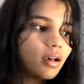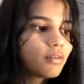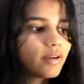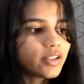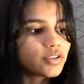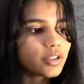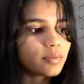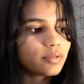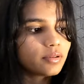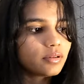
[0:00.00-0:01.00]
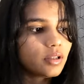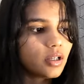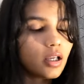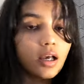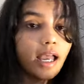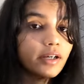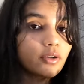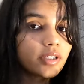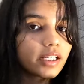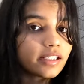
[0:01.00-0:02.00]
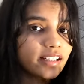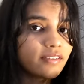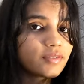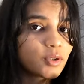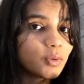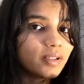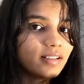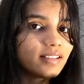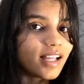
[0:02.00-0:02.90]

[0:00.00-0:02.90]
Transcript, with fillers: a vegetable i don't eat leftover